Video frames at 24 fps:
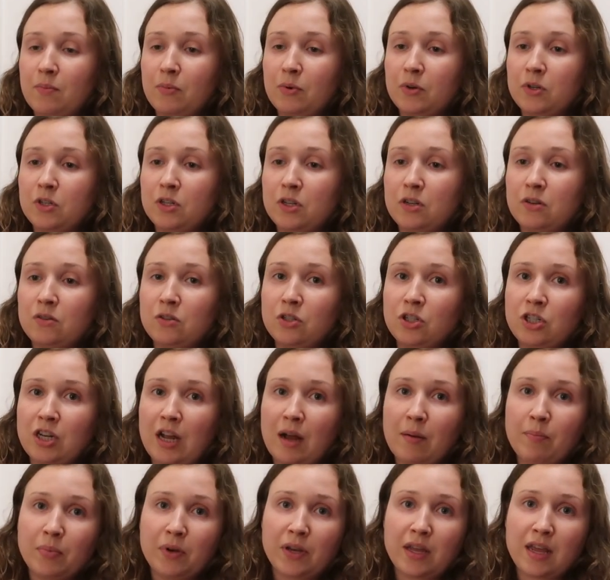produce
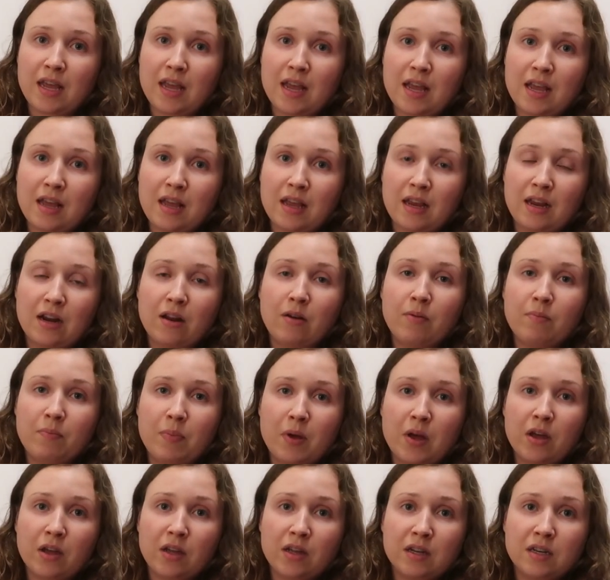Chablis, you know,
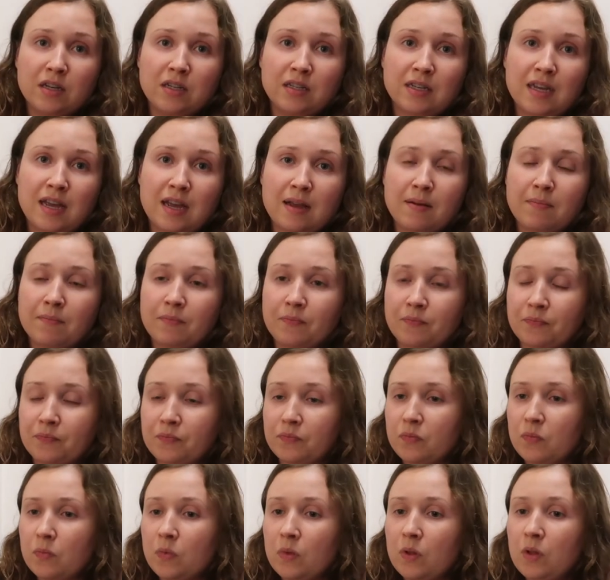Burgundy,
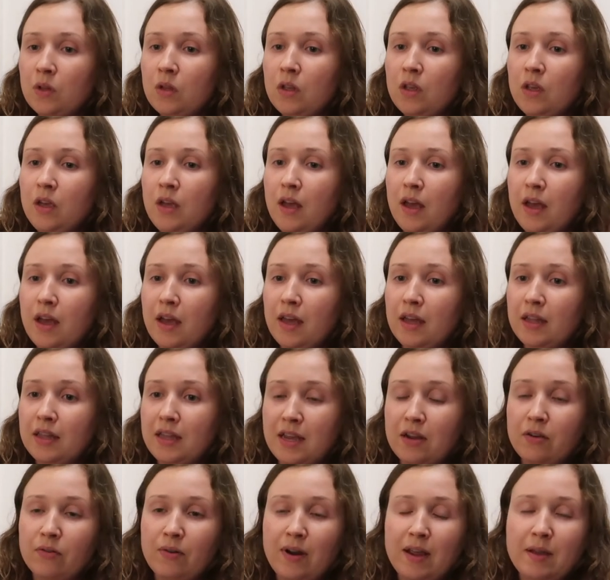
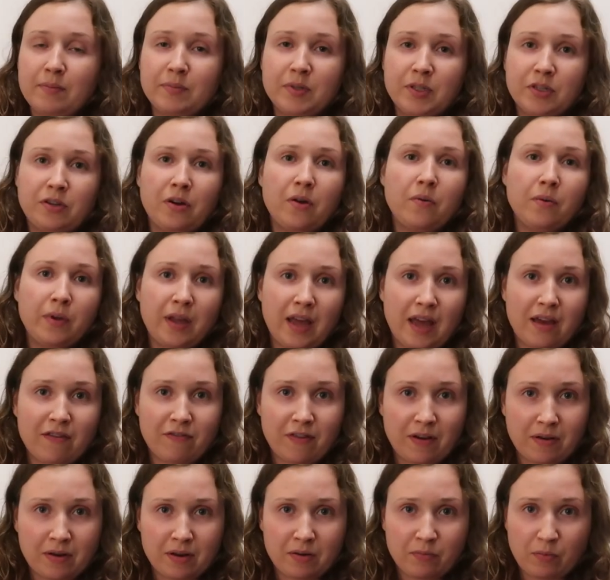the grapes don't get
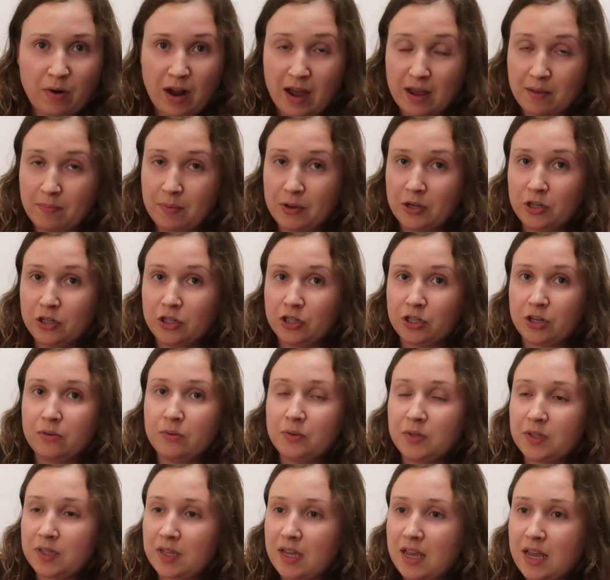very ripe and
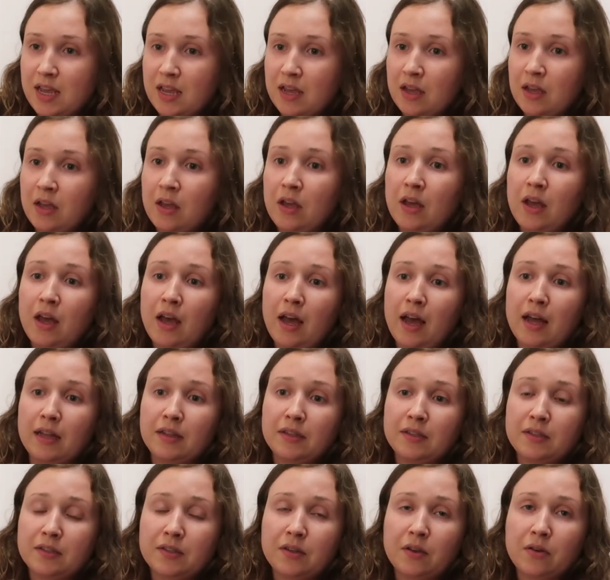juicy,
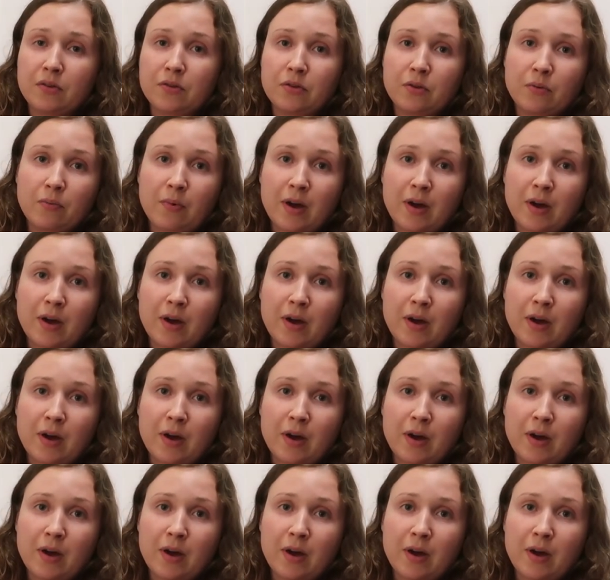and so the